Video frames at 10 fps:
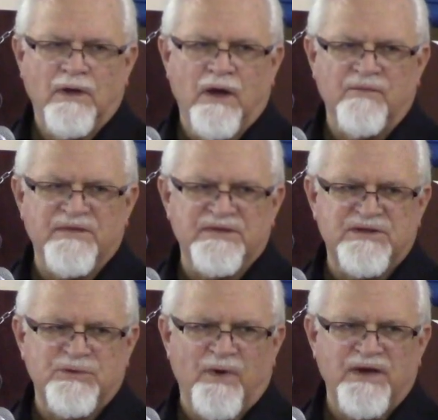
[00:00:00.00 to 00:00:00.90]
of the
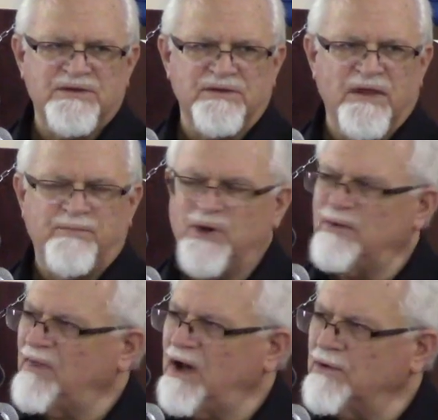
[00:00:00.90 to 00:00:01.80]
situation, they put
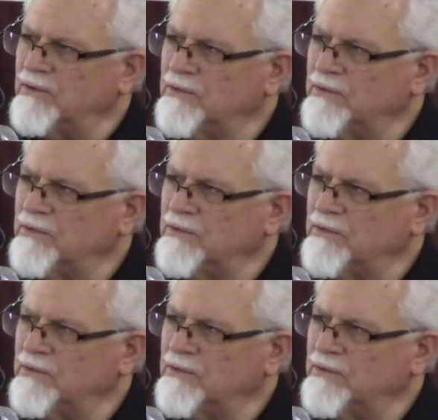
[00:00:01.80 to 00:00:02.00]
Him out.